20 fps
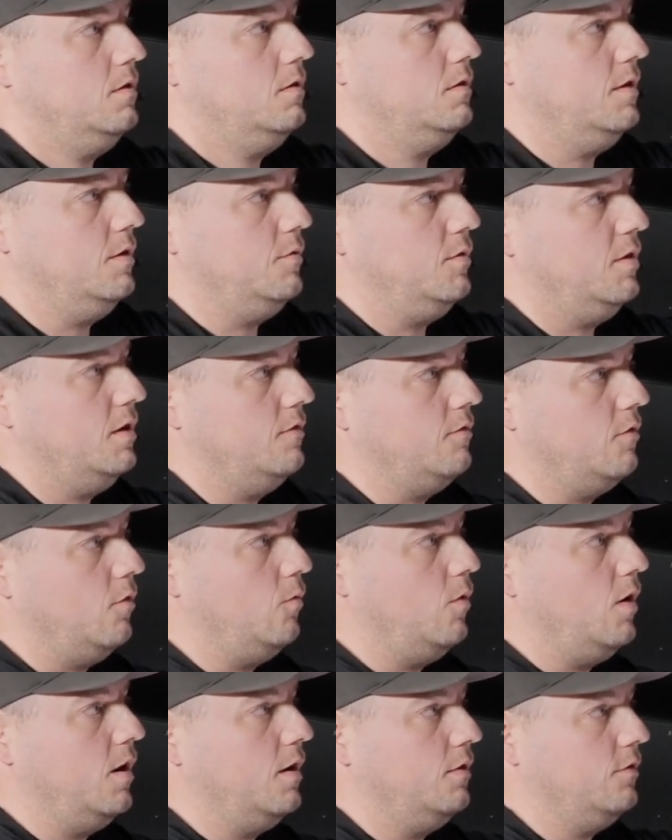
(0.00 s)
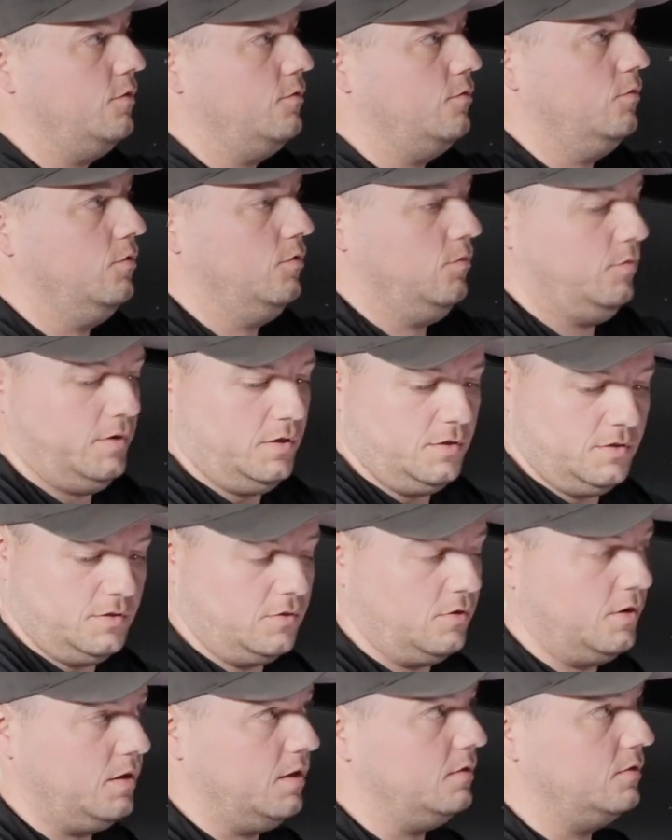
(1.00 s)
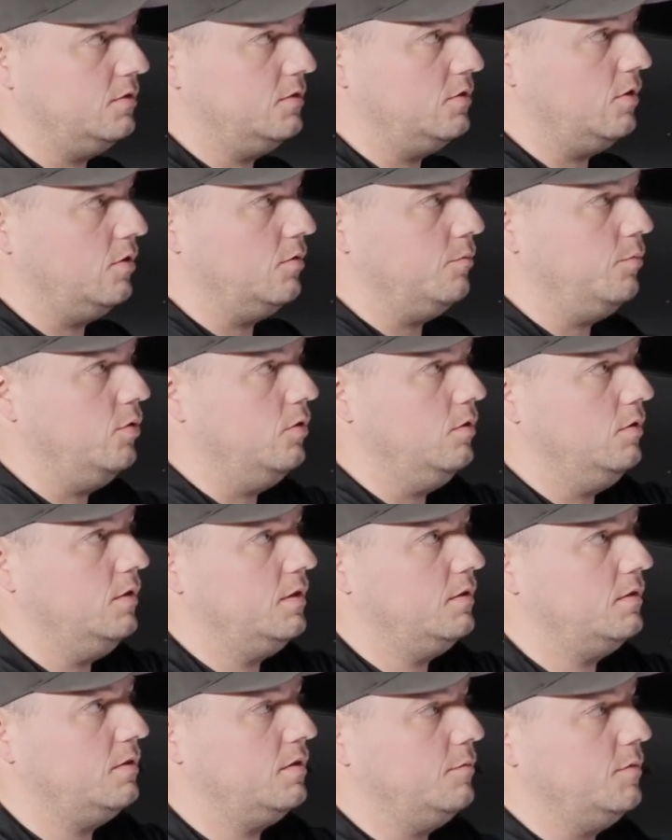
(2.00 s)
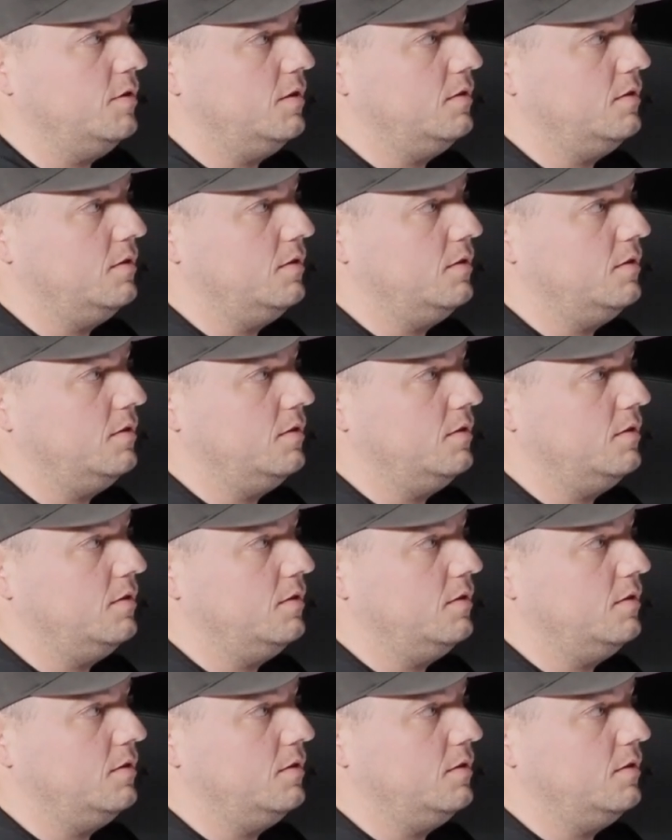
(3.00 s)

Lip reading: Now we have our wire through, we can just go ahead and start pulling some of the